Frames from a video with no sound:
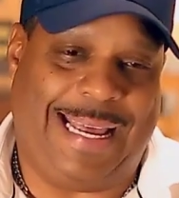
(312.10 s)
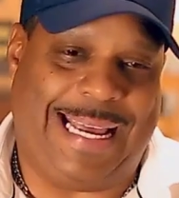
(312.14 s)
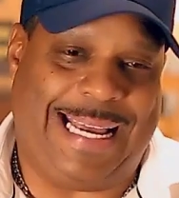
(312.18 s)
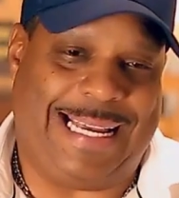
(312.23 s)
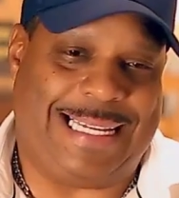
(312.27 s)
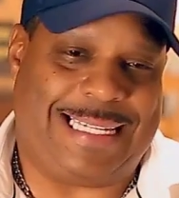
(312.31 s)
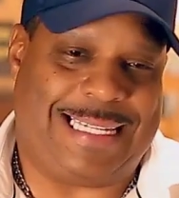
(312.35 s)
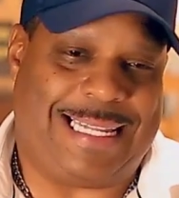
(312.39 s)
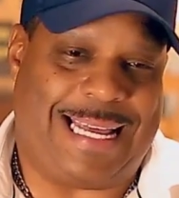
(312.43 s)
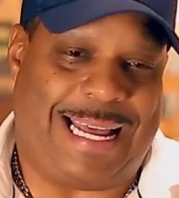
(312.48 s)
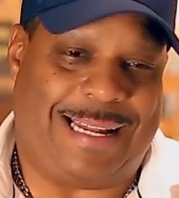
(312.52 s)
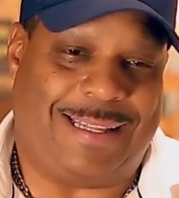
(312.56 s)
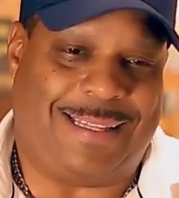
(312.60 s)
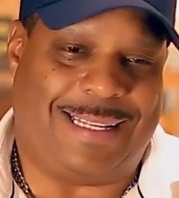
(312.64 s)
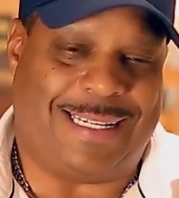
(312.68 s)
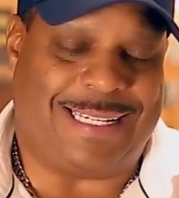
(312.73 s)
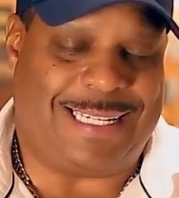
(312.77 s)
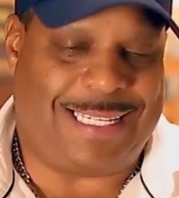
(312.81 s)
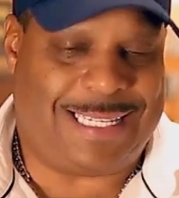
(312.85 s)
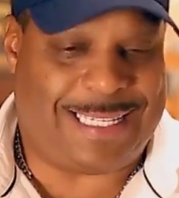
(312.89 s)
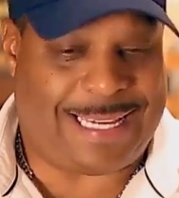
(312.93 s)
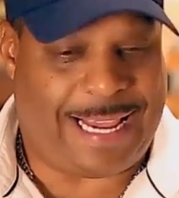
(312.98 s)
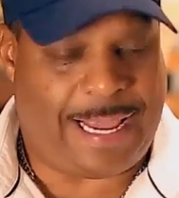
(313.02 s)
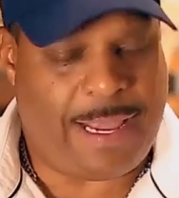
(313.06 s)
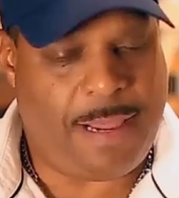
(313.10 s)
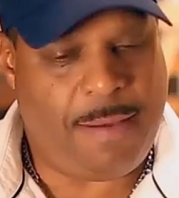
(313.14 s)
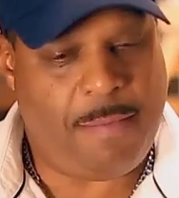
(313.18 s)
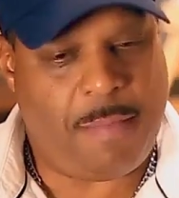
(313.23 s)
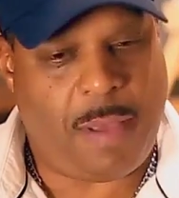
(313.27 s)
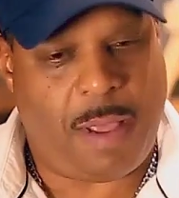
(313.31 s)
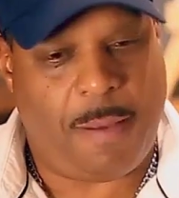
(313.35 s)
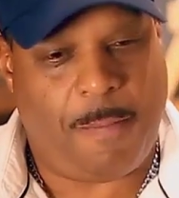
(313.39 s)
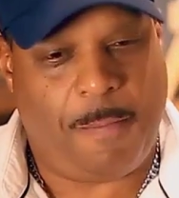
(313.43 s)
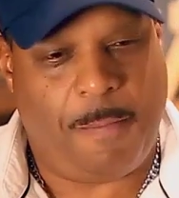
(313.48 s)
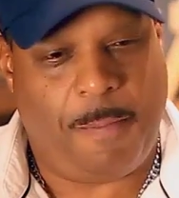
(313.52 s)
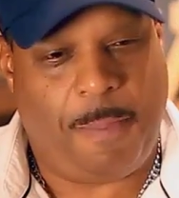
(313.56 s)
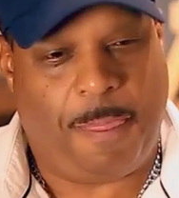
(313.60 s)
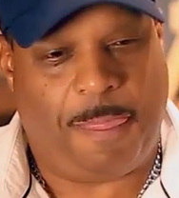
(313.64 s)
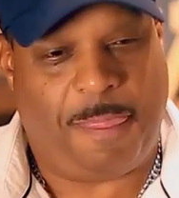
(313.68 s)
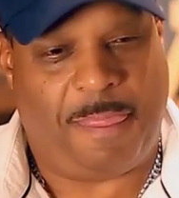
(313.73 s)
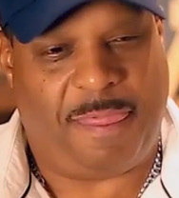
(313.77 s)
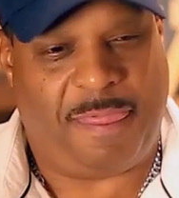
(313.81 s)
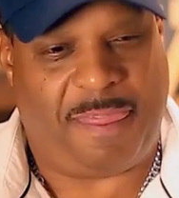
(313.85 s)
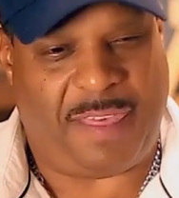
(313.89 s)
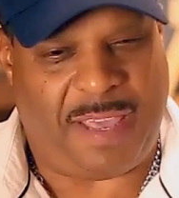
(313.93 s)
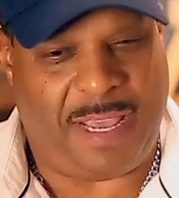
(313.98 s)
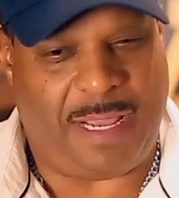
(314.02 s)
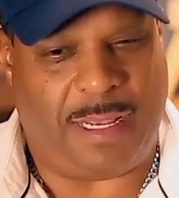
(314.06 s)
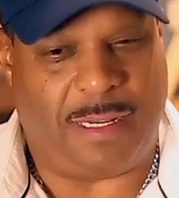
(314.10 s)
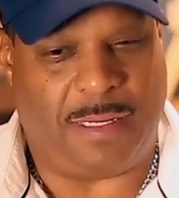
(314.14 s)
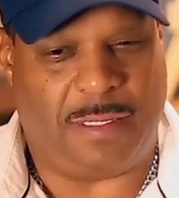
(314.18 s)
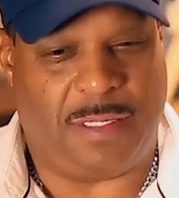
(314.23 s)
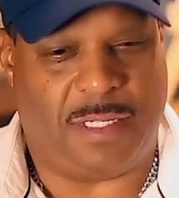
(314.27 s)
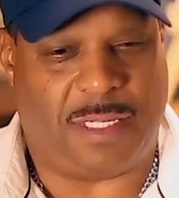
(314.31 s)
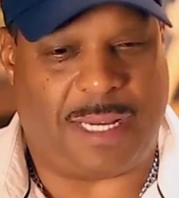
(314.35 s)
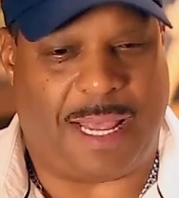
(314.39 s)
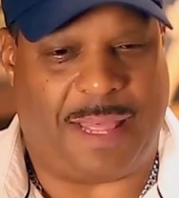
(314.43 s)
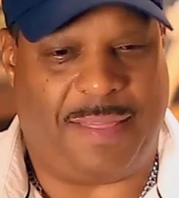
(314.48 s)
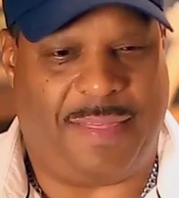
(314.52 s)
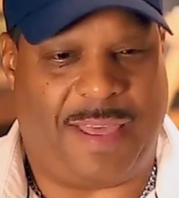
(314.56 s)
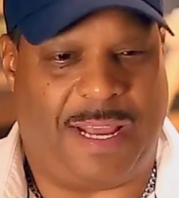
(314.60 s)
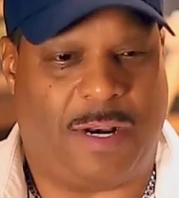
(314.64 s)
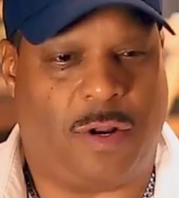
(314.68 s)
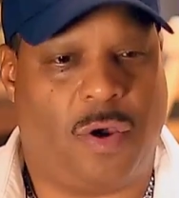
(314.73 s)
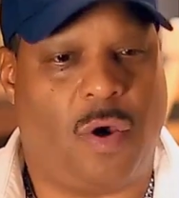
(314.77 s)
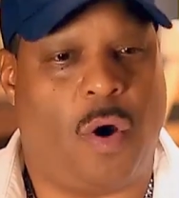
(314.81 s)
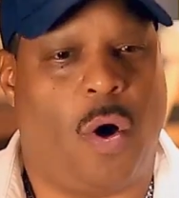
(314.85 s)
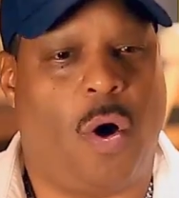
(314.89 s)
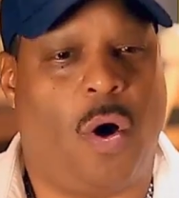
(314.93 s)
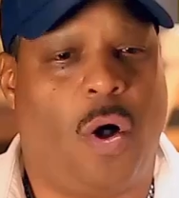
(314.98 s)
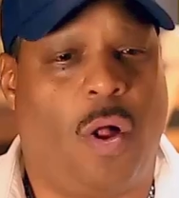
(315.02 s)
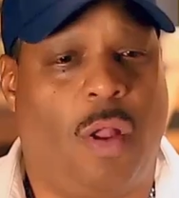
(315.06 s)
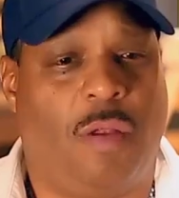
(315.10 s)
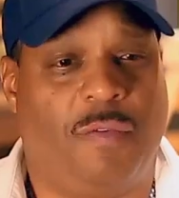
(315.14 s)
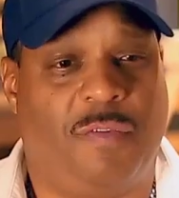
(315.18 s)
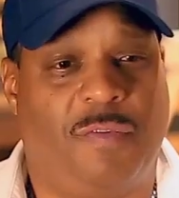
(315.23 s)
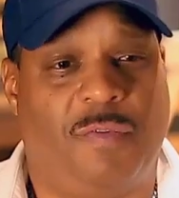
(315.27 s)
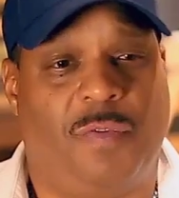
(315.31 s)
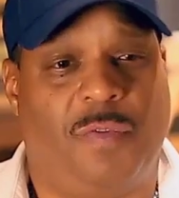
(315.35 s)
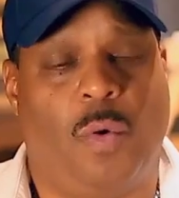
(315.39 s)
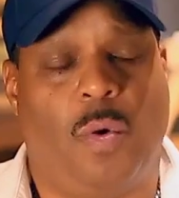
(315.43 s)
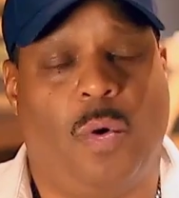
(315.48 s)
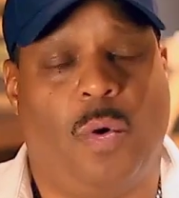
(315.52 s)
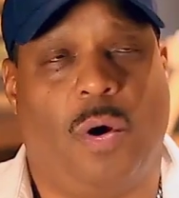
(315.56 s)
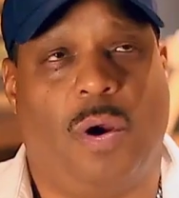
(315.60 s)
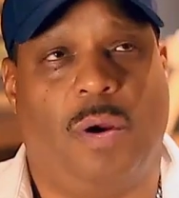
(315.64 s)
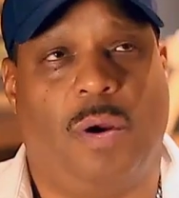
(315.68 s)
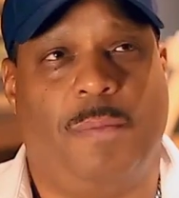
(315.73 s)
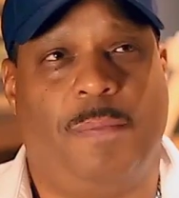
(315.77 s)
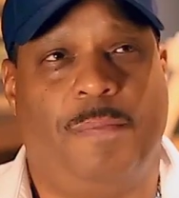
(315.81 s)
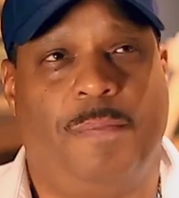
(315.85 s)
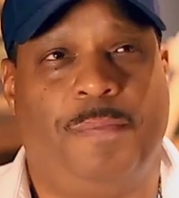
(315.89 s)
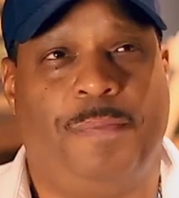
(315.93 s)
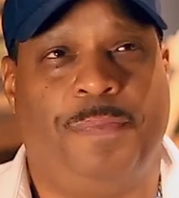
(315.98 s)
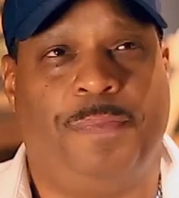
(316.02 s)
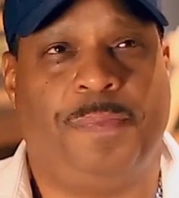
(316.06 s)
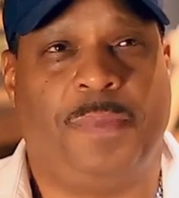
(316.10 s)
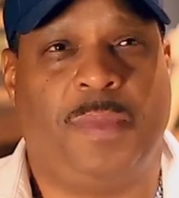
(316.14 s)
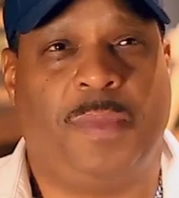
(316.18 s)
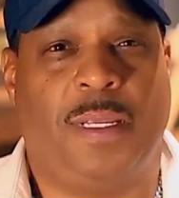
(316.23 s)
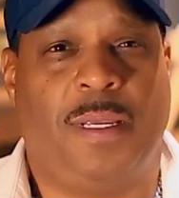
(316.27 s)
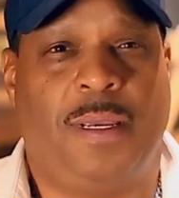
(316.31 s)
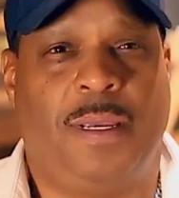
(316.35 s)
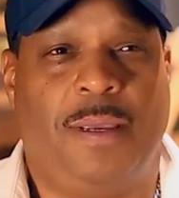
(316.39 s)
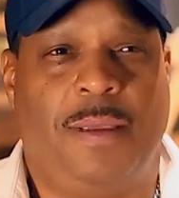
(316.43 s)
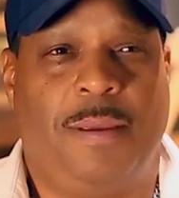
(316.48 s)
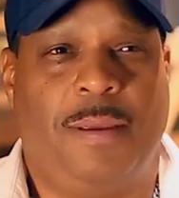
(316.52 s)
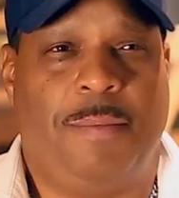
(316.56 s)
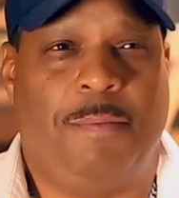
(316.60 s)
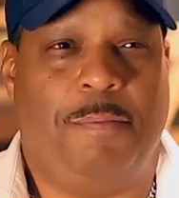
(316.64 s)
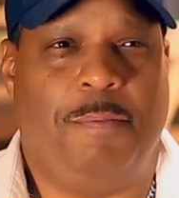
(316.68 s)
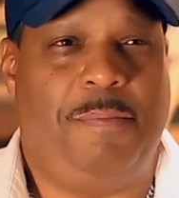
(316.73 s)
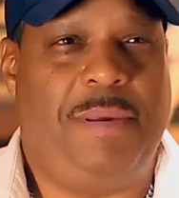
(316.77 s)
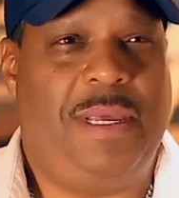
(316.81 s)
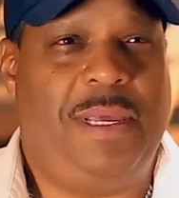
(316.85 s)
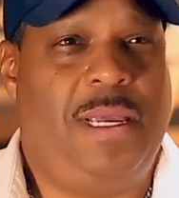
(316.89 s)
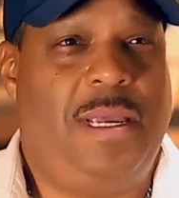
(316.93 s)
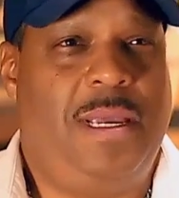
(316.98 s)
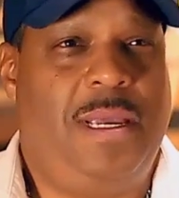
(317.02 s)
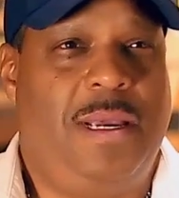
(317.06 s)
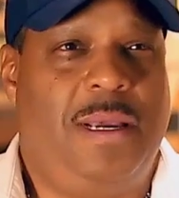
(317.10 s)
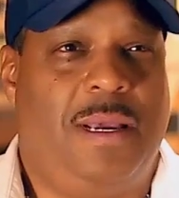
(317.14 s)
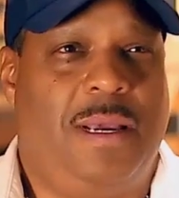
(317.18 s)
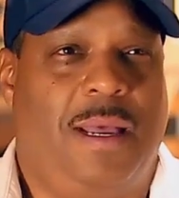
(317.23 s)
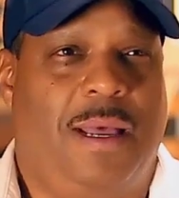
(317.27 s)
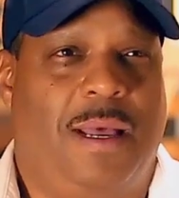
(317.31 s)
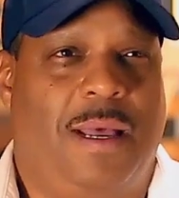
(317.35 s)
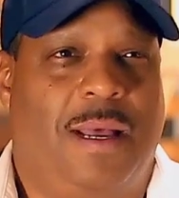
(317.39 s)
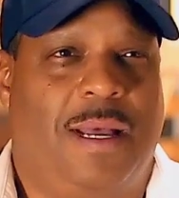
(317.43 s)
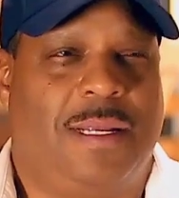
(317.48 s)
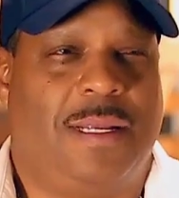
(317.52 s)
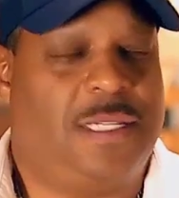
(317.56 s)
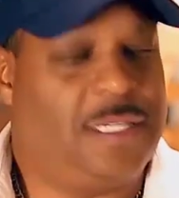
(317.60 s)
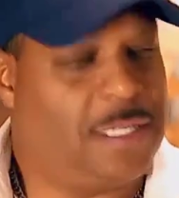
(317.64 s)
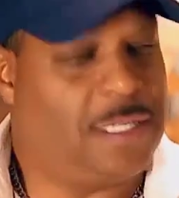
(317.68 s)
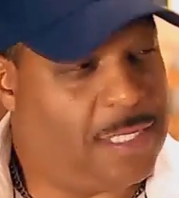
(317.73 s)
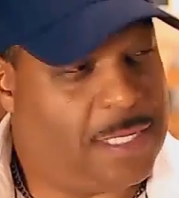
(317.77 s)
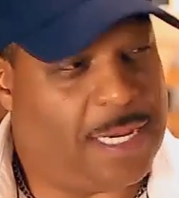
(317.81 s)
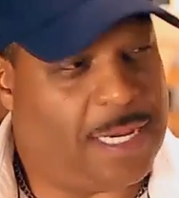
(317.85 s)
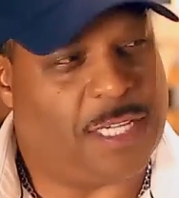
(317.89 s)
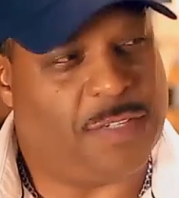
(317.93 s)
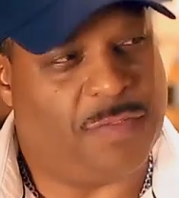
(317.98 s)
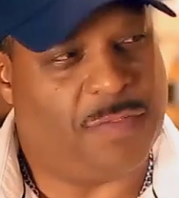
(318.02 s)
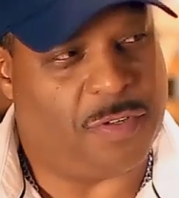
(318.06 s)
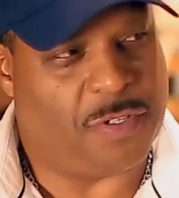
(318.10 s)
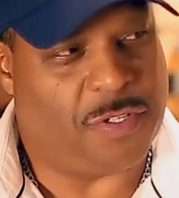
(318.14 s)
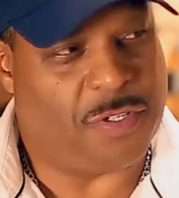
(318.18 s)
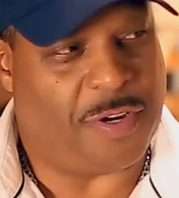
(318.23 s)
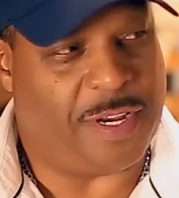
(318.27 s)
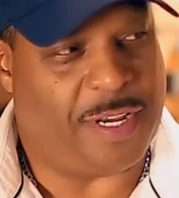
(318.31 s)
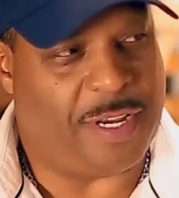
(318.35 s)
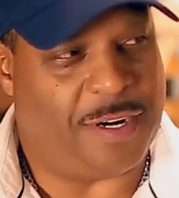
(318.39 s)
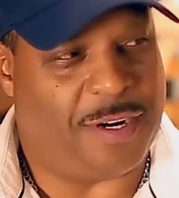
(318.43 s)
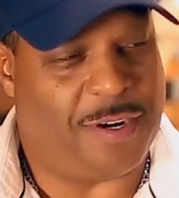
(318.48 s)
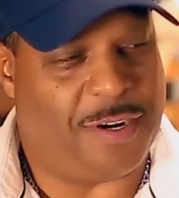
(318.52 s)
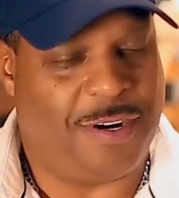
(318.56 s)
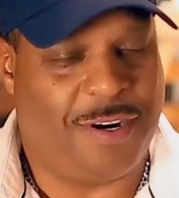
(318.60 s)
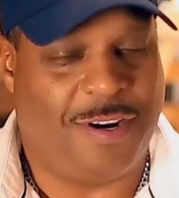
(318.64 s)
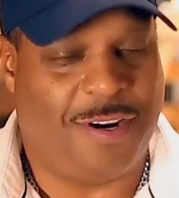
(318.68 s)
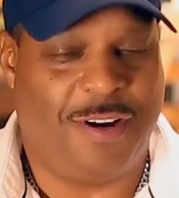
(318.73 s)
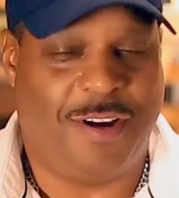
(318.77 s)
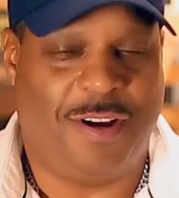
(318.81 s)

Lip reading: is that the same things that call for being a successful trader